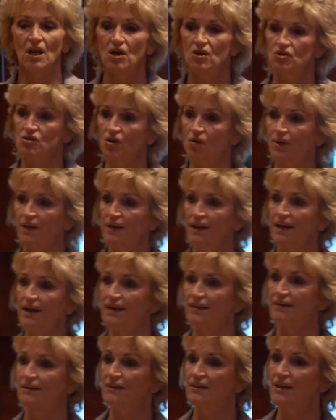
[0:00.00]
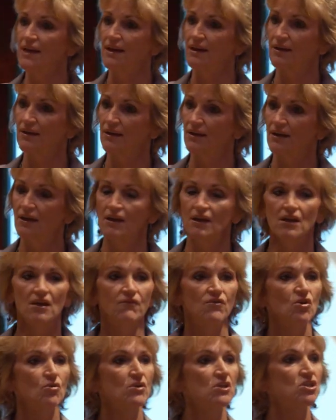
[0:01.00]
So, again, think if
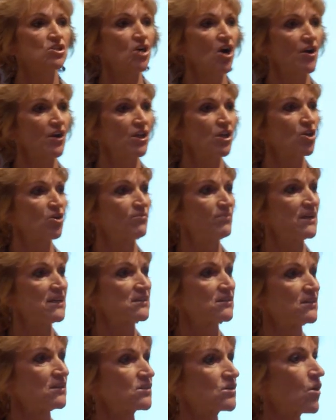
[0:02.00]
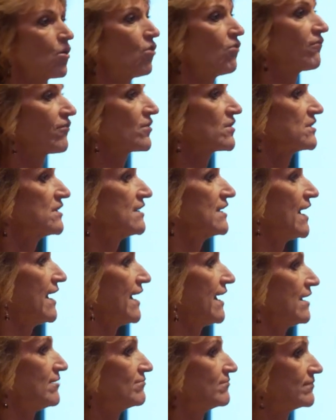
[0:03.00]
you were starting your business over
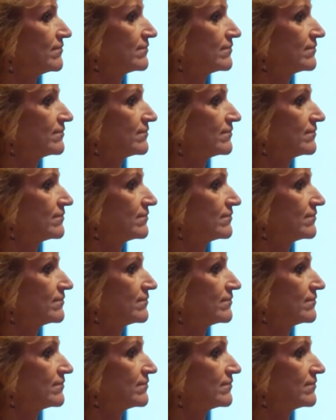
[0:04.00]
today,